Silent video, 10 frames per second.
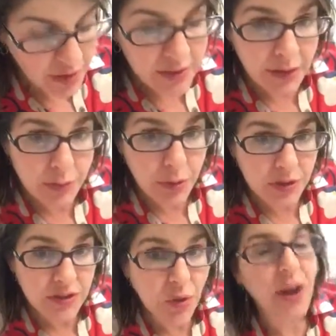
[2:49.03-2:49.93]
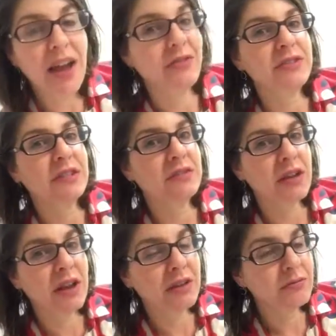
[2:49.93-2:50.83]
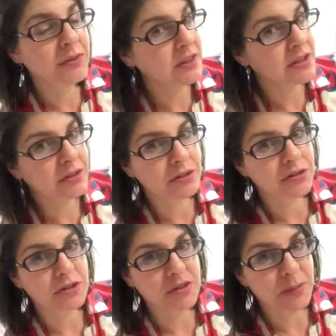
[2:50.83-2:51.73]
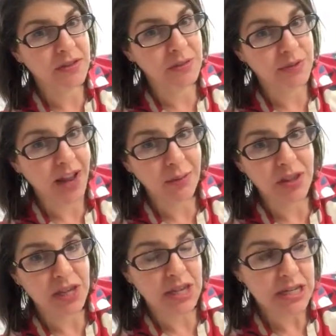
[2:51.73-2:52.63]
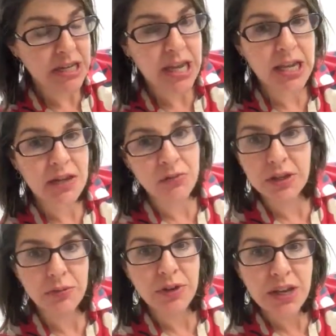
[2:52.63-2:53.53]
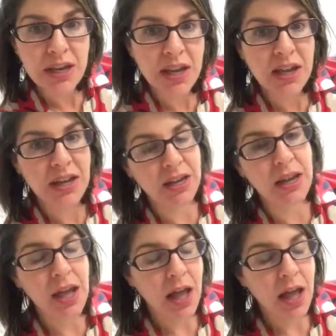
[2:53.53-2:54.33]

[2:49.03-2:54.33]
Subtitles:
That report is quite hefty, so I really encourage you to spend some time with it and dig in and really read it and